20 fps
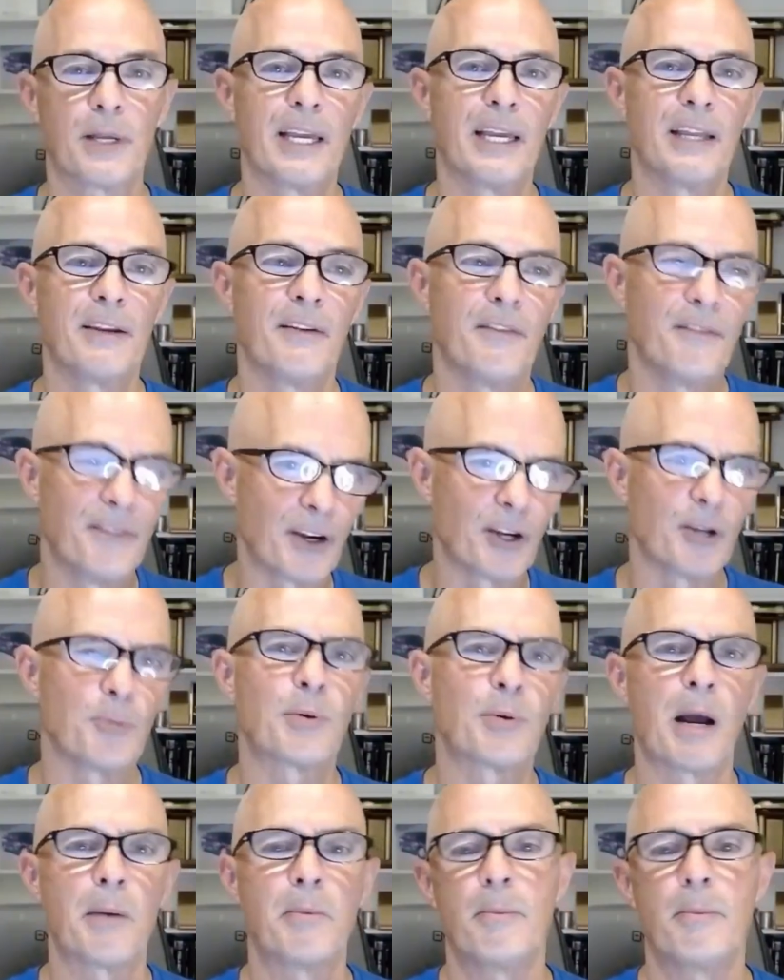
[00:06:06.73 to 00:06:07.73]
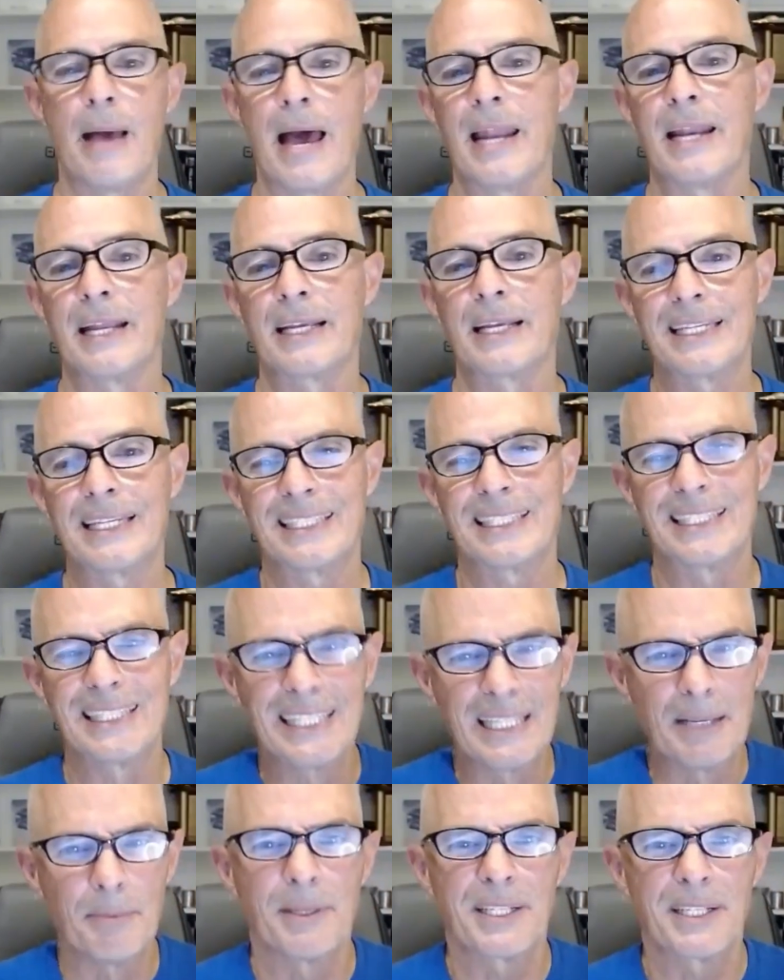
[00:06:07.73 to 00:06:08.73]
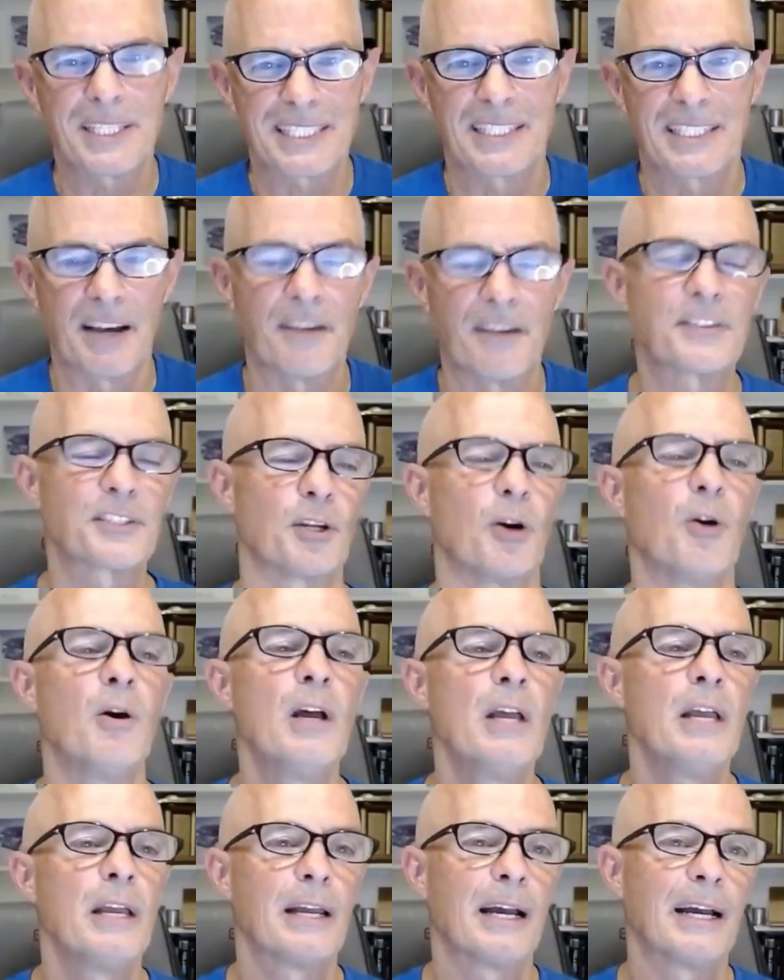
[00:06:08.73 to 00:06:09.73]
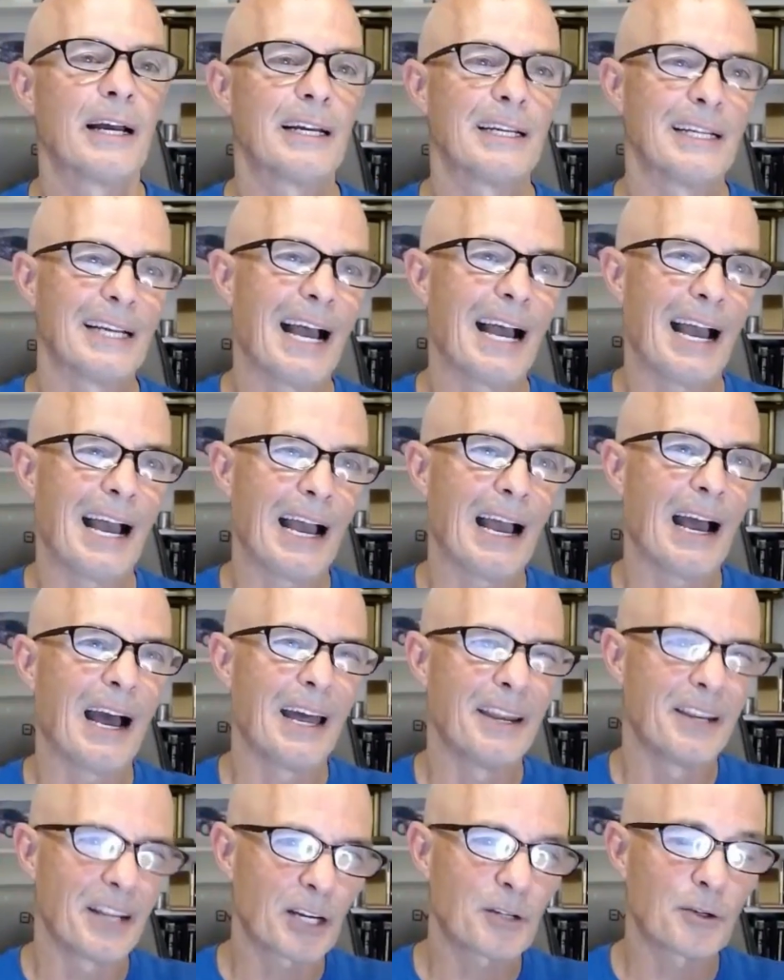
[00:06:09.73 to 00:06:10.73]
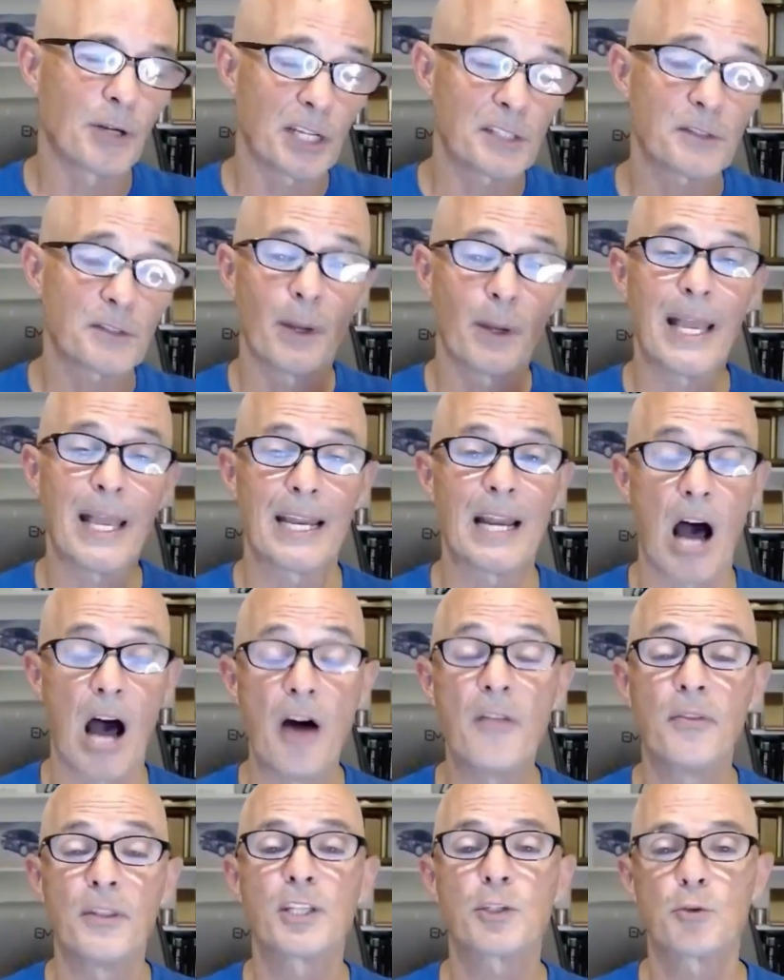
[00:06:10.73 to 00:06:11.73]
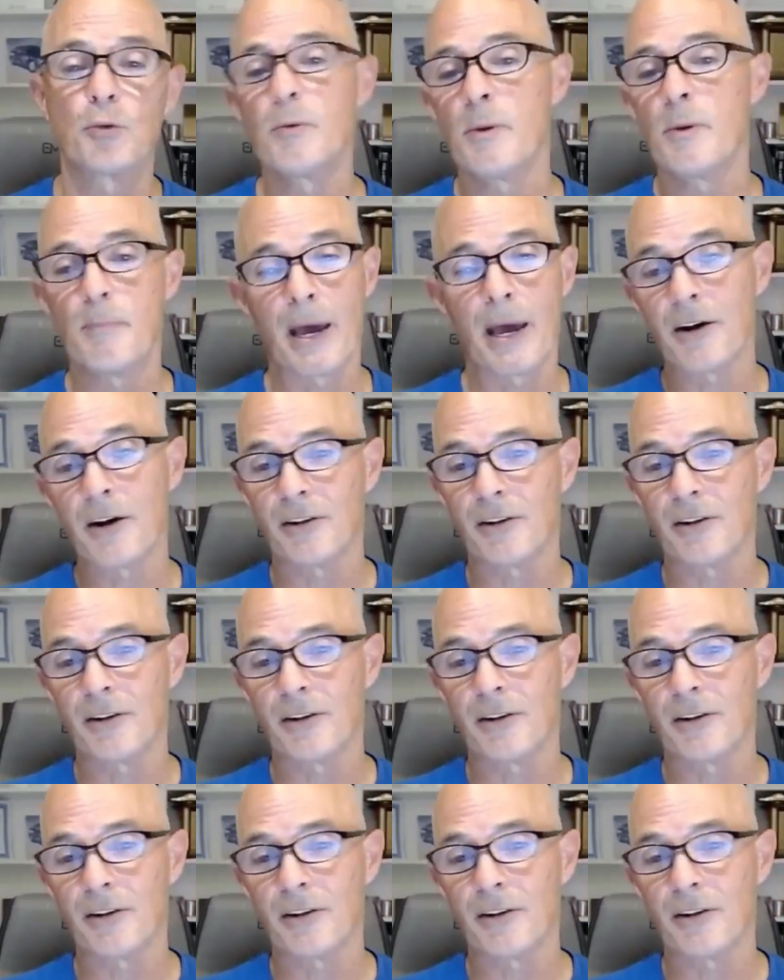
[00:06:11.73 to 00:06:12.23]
head very problematic. It limits stuff. So I and a crossflow head on this would be better.